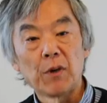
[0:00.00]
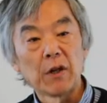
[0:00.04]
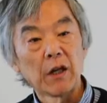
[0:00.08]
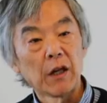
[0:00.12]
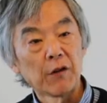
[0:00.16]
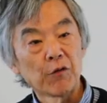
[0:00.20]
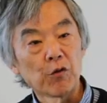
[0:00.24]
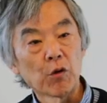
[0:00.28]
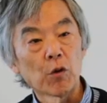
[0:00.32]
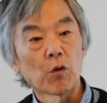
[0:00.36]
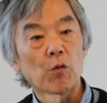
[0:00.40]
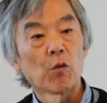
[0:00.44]
But
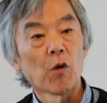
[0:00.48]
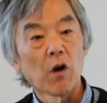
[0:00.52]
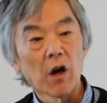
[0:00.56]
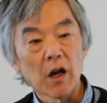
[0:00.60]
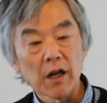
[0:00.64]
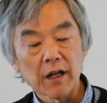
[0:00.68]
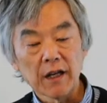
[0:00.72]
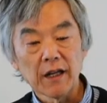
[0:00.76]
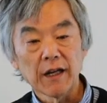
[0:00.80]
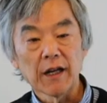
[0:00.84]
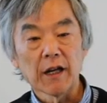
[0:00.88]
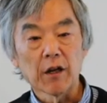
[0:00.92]
if we were
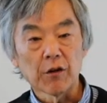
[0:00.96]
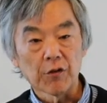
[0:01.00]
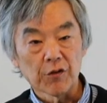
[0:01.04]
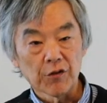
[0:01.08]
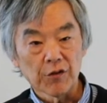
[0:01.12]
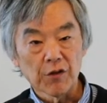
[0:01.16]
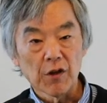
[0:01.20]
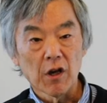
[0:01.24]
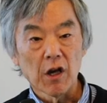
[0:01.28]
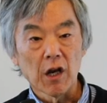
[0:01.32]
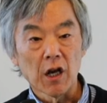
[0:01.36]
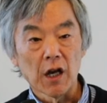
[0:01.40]
walking
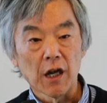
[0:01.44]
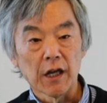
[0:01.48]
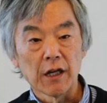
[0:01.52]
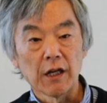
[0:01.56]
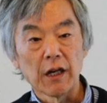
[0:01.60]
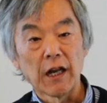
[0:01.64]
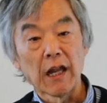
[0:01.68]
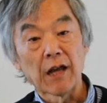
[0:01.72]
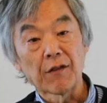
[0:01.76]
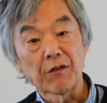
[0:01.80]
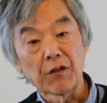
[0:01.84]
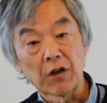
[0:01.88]
outside
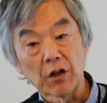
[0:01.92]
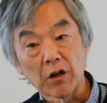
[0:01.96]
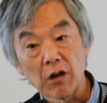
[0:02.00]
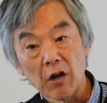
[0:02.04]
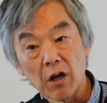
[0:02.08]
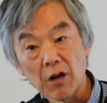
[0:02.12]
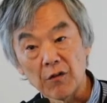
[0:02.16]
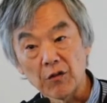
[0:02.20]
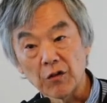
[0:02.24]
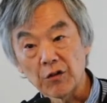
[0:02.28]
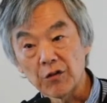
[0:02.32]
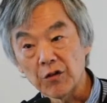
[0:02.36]
and having a
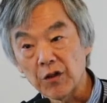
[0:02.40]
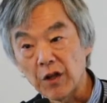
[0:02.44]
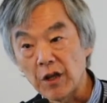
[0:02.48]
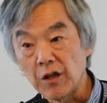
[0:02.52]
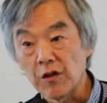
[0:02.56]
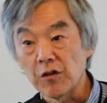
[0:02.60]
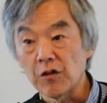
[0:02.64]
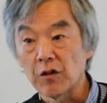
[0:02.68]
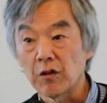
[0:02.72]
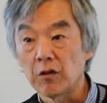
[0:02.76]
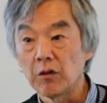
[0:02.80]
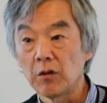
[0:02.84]

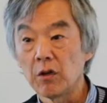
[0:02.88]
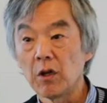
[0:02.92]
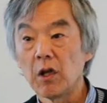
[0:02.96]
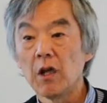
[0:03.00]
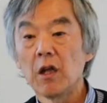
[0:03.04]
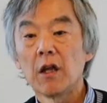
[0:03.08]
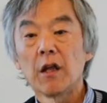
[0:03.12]
conversation,